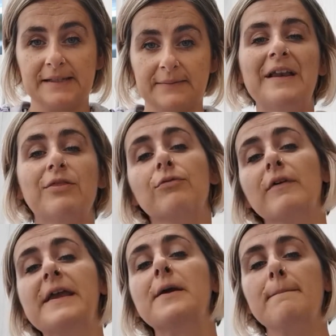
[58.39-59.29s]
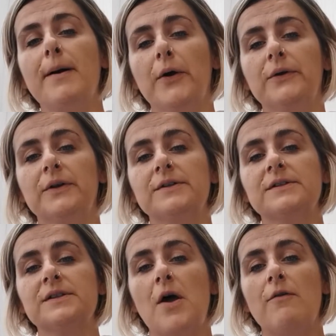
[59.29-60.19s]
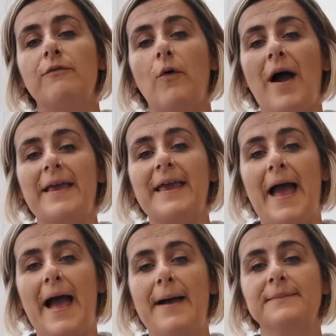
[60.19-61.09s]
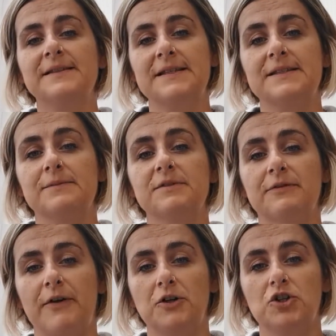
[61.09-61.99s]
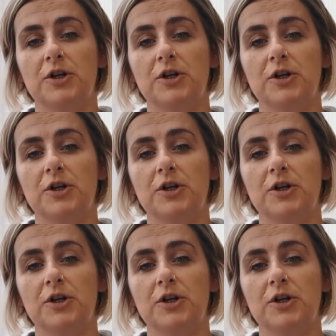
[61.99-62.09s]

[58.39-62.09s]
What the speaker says: You will need three components for a CAM system to